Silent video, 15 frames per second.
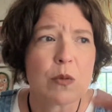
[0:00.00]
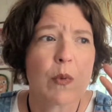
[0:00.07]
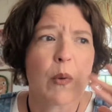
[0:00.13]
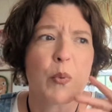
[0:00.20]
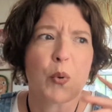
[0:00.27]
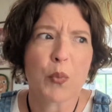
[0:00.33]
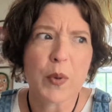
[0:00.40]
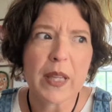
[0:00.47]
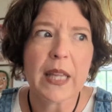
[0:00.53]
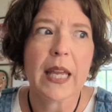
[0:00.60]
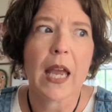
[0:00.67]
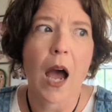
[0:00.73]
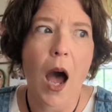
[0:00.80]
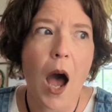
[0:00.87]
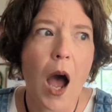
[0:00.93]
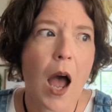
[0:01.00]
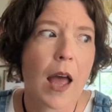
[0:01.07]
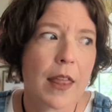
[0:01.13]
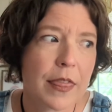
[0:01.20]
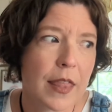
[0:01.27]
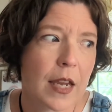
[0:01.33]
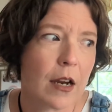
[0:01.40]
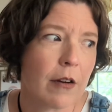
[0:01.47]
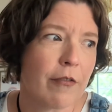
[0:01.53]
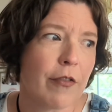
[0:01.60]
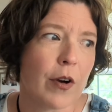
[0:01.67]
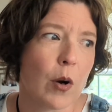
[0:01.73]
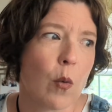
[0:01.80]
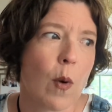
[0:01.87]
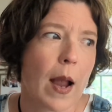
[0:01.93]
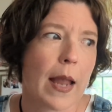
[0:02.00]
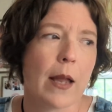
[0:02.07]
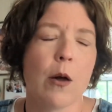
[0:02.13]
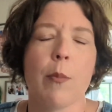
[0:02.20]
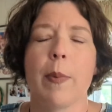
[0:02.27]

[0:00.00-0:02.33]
We were really hot there for a while,